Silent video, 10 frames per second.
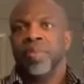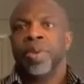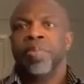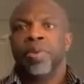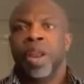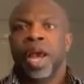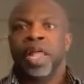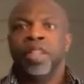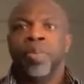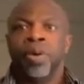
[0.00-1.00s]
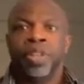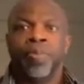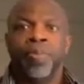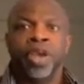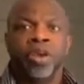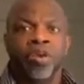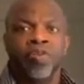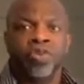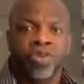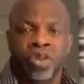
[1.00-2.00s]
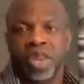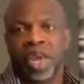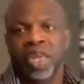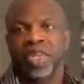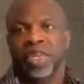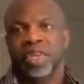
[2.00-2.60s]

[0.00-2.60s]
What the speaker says: People are on the brink of suicide.